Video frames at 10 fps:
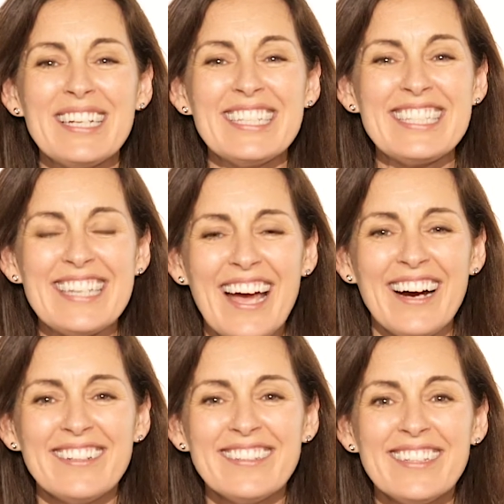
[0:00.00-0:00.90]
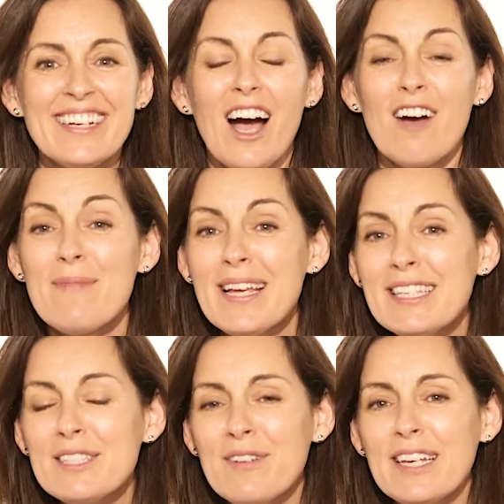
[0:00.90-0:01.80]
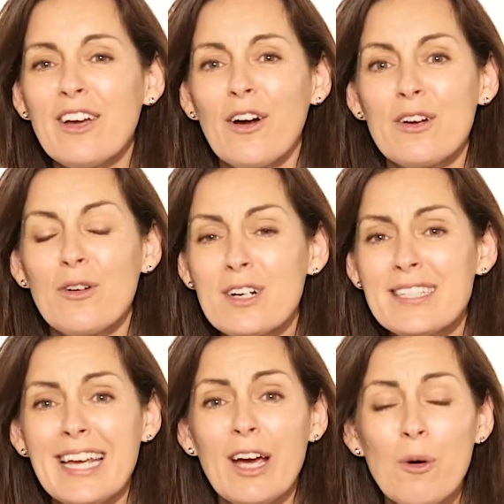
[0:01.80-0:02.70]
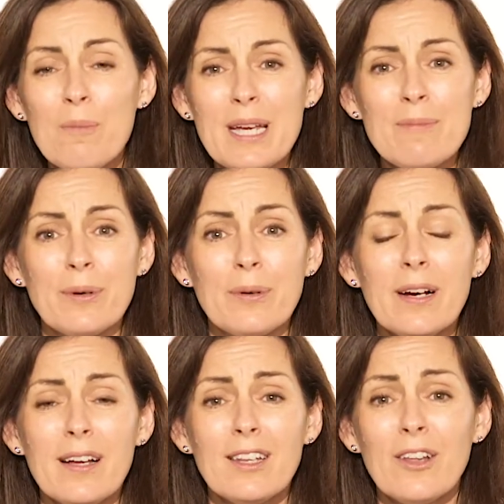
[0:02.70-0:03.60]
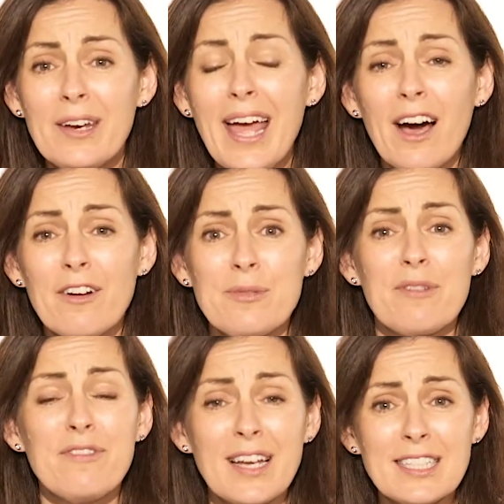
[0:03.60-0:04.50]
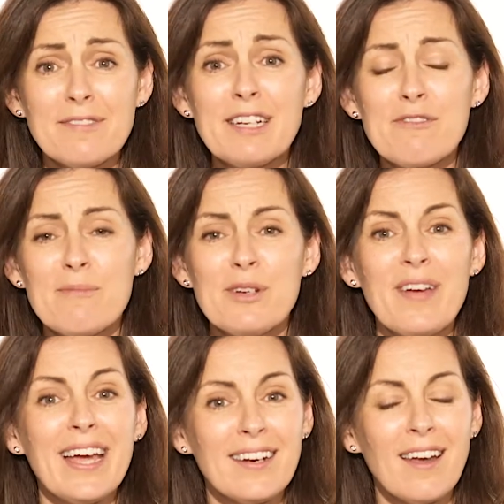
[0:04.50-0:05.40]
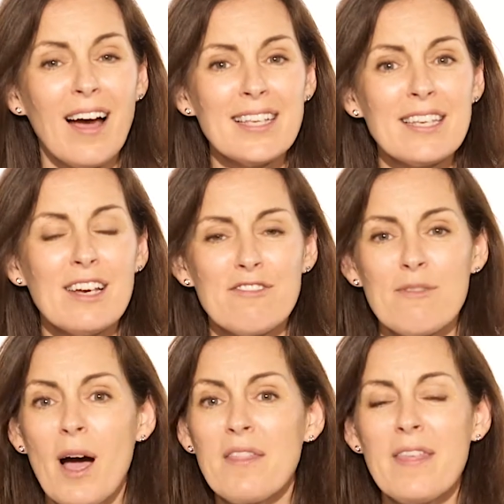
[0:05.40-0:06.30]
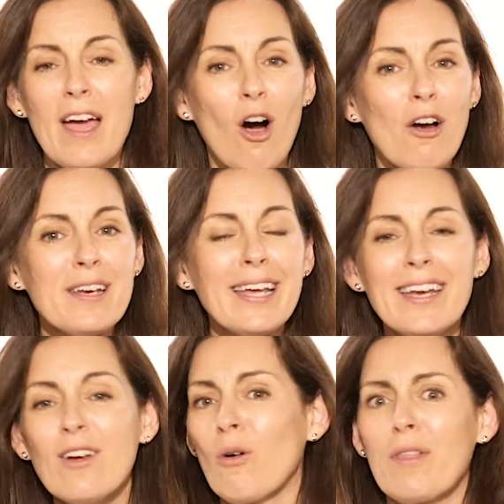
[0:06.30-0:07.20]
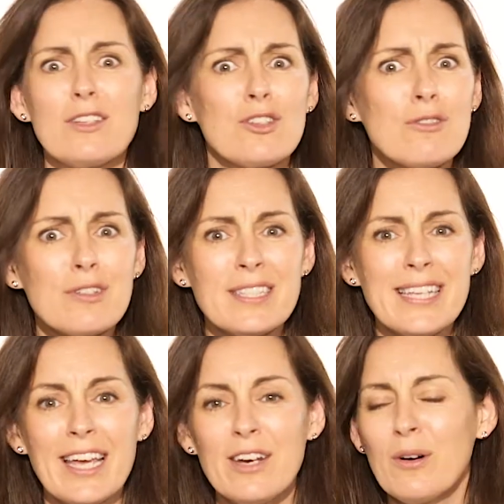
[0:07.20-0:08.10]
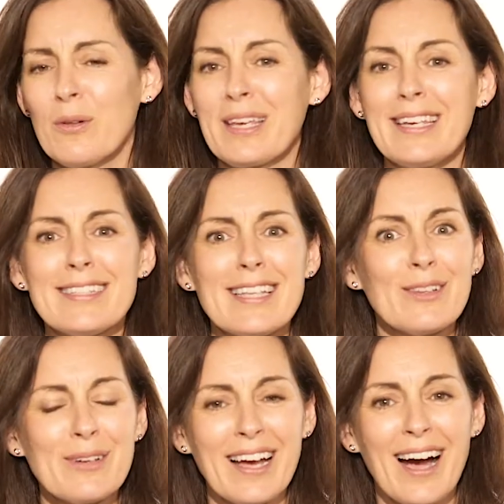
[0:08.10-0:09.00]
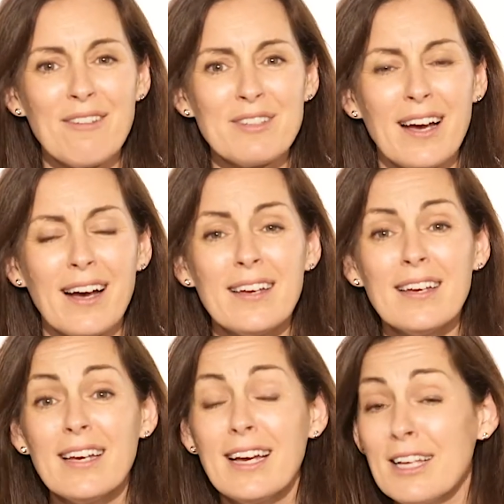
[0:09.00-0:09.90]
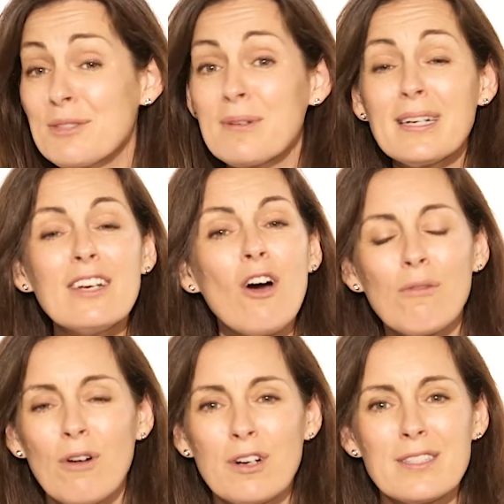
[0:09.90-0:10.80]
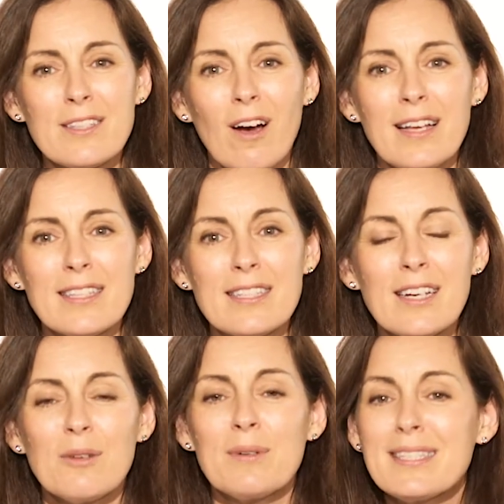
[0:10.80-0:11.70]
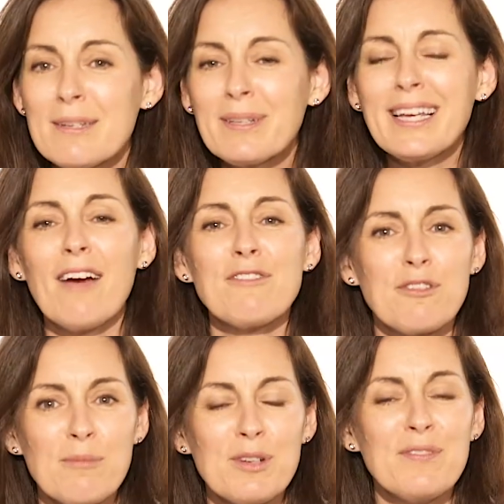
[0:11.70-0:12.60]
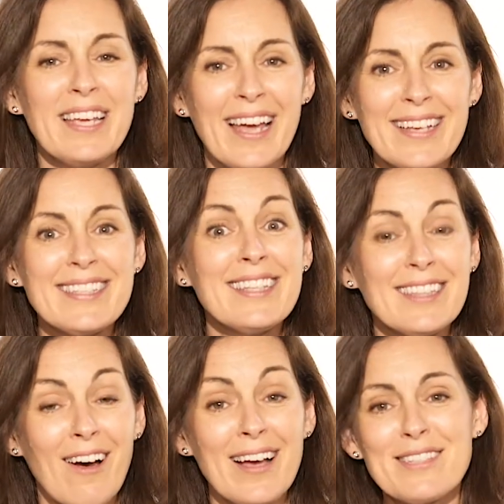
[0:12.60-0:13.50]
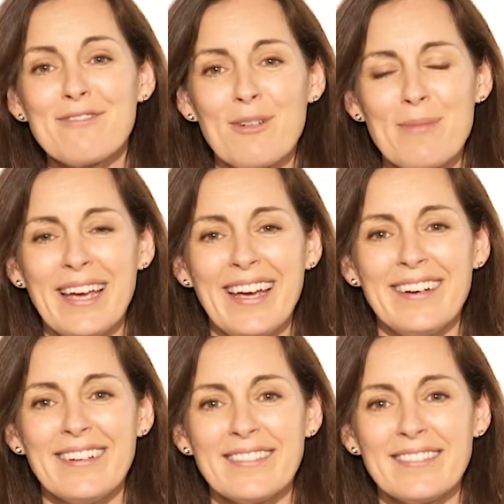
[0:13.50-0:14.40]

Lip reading: Nets Now. I've made this video in order to help people learn how to effectively remove head lice from either their own head or their children's head or the kids they're looking after. It's really not rocket science. We simply have to remove the eggs and the lice from the head.